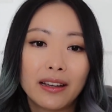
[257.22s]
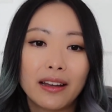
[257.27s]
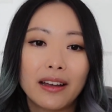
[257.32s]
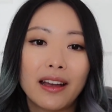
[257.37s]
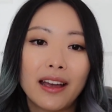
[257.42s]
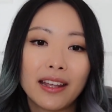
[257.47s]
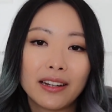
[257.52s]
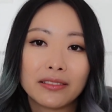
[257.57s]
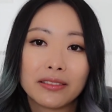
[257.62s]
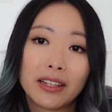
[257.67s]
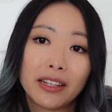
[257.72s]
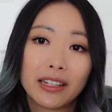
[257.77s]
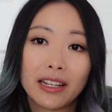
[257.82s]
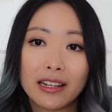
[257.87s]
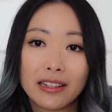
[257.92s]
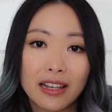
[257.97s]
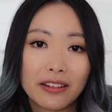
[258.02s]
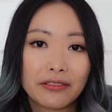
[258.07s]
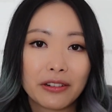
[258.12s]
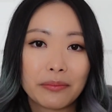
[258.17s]
I don't think
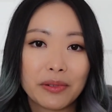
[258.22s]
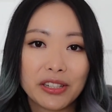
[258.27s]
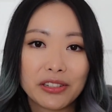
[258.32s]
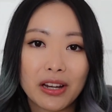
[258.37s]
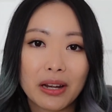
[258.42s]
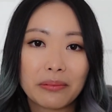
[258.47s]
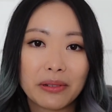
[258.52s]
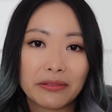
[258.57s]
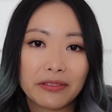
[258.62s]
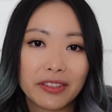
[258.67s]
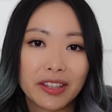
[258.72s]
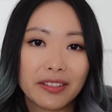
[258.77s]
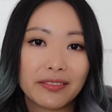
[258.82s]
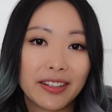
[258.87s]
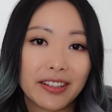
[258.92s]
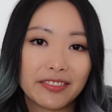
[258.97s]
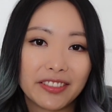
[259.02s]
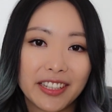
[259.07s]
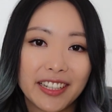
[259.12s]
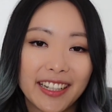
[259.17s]
I'll ever be shopping with them
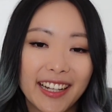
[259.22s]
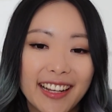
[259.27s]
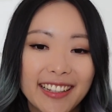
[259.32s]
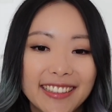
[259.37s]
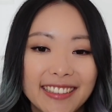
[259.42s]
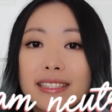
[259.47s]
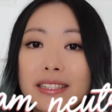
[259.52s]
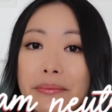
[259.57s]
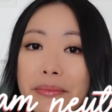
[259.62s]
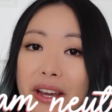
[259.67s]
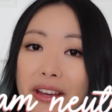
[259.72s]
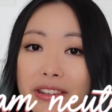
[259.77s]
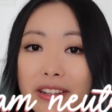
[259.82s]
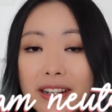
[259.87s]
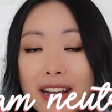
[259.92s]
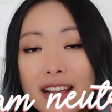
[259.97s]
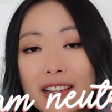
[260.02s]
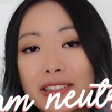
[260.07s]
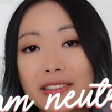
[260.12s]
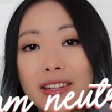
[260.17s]
ever again. Some other
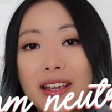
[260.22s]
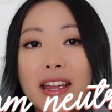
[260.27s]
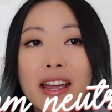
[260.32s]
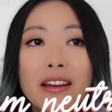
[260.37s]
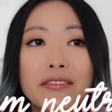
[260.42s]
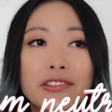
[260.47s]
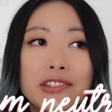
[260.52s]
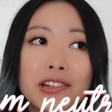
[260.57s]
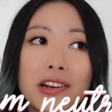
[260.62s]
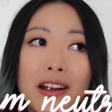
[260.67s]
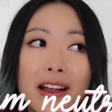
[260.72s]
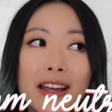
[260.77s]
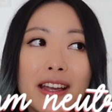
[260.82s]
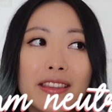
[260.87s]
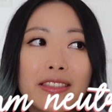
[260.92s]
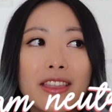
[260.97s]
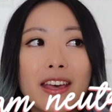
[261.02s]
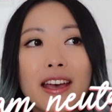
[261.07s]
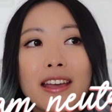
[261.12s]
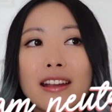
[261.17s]
colors I have
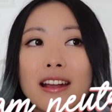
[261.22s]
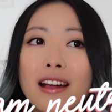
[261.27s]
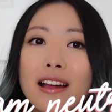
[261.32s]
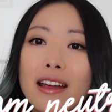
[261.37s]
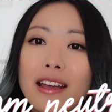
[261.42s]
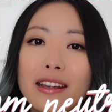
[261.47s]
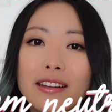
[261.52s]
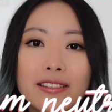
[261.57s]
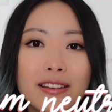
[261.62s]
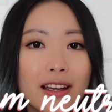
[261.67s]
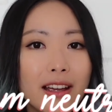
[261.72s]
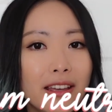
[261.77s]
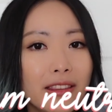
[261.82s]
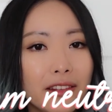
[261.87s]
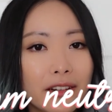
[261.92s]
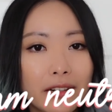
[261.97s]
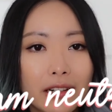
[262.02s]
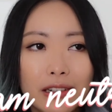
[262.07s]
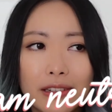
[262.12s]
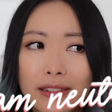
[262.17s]
tried that I
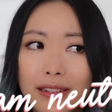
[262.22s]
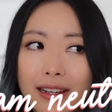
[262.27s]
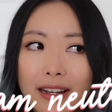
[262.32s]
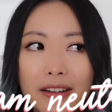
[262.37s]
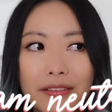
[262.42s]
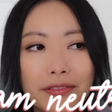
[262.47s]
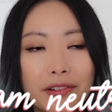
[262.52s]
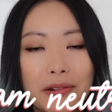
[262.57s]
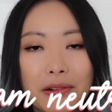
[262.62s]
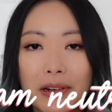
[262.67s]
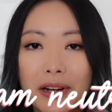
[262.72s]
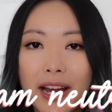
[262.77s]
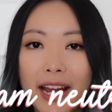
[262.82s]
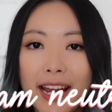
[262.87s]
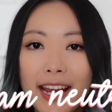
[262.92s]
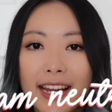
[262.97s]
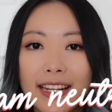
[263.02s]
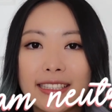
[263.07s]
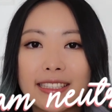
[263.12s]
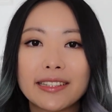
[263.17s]
neither love or
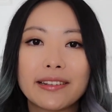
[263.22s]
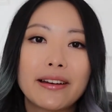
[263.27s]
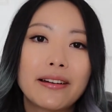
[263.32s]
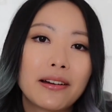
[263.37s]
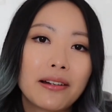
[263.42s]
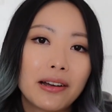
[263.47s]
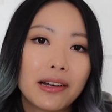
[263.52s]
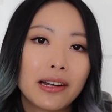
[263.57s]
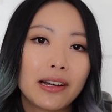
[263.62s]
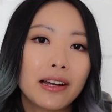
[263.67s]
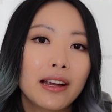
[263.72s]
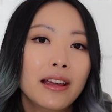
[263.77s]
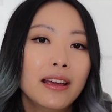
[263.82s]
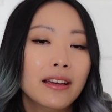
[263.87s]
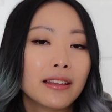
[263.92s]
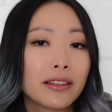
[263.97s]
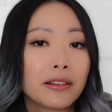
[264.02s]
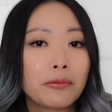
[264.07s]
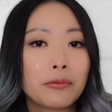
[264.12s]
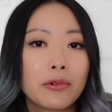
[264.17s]
hate are
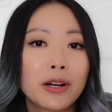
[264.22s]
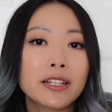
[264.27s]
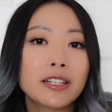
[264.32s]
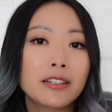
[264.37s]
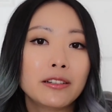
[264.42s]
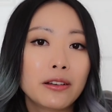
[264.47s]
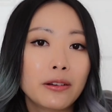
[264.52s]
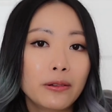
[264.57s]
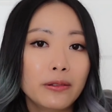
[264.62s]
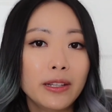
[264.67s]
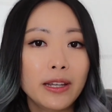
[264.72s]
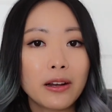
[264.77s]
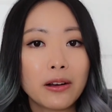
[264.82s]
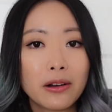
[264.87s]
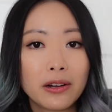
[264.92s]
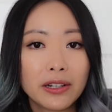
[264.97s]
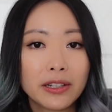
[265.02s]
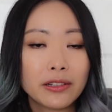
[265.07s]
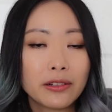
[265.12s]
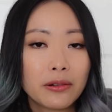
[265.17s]
the one and only
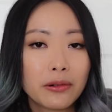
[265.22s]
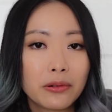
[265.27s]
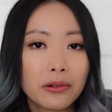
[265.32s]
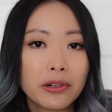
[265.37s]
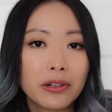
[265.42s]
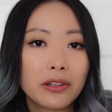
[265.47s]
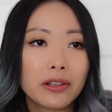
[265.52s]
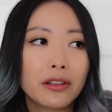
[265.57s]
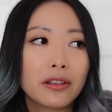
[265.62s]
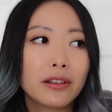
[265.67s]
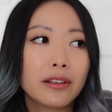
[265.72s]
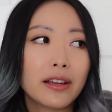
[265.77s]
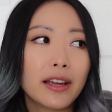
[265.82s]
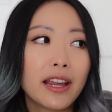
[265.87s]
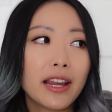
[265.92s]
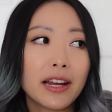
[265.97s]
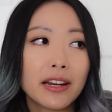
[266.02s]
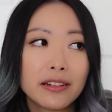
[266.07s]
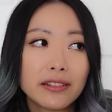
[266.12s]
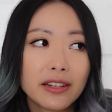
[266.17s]
Argan Oil
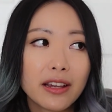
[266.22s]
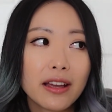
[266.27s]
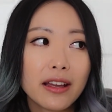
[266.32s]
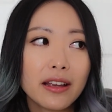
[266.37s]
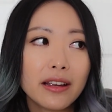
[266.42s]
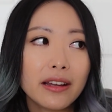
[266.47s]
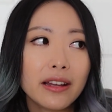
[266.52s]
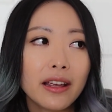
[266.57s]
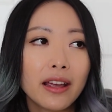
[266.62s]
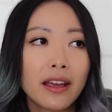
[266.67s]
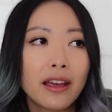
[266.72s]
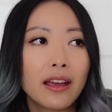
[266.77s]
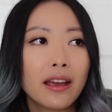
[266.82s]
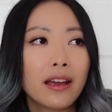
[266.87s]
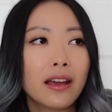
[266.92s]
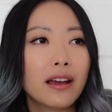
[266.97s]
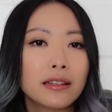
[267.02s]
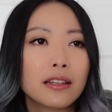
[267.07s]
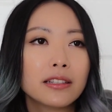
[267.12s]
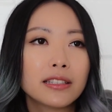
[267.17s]
Hair Dye.
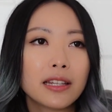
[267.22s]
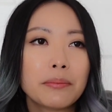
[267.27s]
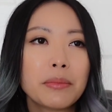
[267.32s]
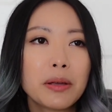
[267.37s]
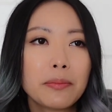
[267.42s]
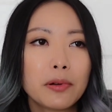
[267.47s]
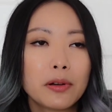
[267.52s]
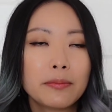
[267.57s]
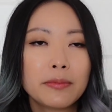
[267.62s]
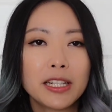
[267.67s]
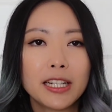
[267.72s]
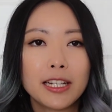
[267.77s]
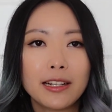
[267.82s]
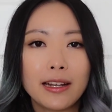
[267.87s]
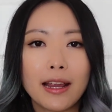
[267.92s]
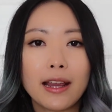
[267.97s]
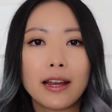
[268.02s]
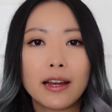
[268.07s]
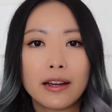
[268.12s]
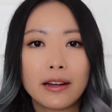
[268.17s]
The semi-permanent
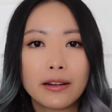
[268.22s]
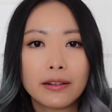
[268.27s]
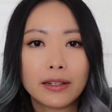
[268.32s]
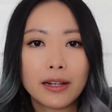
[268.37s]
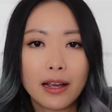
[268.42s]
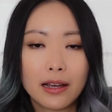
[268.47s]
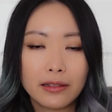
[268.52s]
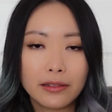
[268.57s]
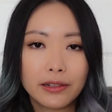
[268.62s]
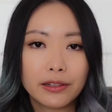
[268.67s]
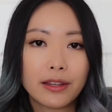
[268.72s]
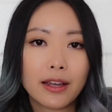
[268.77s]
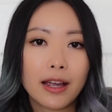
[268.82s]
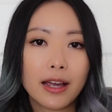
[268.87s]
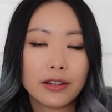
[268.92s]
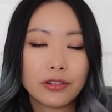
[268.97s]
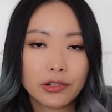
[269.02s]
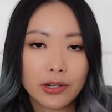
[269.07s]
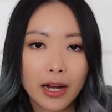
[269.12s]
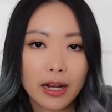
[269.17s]
hair color that
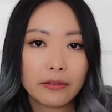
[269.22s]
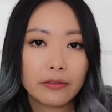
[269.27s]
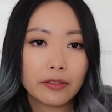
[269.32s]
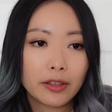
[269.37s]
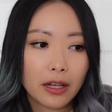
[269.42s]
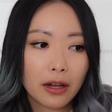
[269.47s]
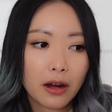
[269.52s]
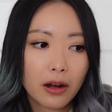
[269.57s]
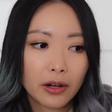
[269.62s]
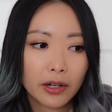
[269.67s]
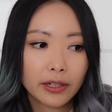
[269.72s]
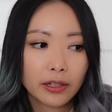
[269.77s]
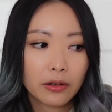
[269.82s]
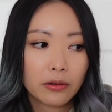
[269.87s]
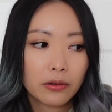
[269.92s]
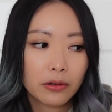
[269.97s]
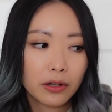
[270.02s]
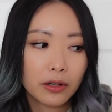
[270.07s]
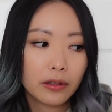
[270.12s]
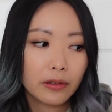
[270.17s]
I tried with the Argan
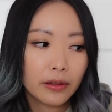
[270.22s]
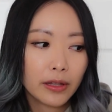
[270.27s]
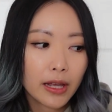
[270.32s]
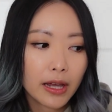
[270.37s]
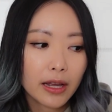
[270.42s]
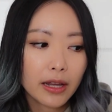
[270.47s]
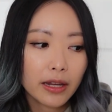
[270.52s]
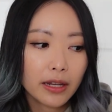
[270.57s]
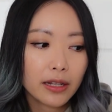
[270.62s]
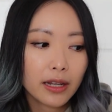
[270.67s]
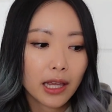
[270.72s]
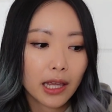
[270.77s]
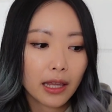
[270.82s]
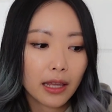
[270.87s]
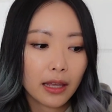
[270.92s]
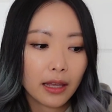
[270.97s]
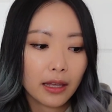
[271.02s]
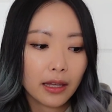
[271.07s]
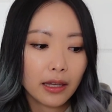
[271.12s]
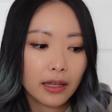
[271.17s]
Oil line
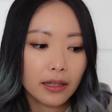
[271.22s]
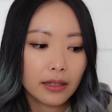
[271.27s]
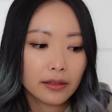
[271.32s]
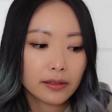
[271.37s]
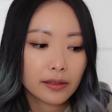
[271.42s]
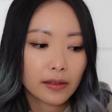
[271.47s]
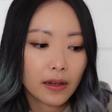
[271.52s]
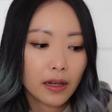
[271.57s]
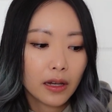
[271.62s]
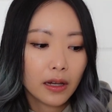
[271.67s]
is